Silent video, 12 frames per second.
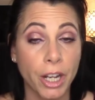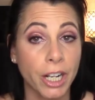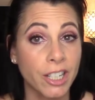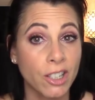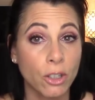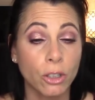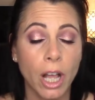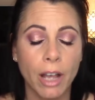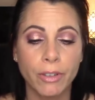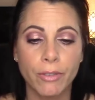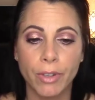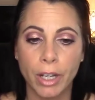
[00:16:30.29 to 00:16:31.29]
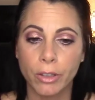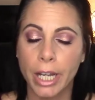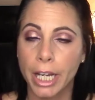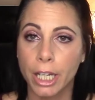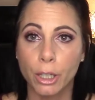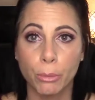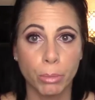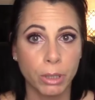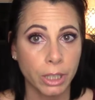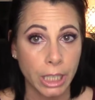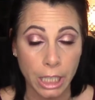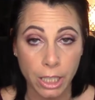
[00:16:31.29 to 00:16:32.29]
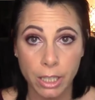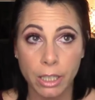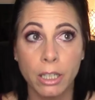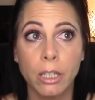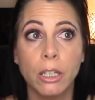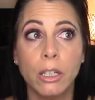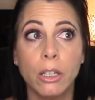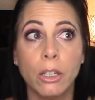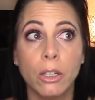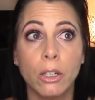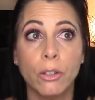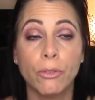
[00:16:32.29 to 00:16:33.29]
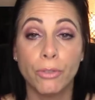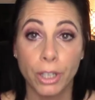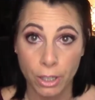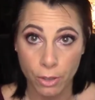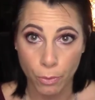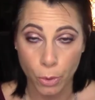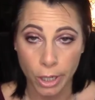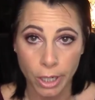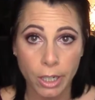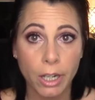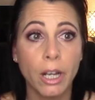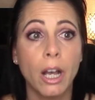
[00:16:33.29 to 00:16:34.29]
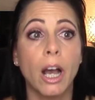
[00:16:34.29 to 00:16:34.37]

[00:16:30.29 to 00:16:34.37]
and I still haven't found a complete fix for it.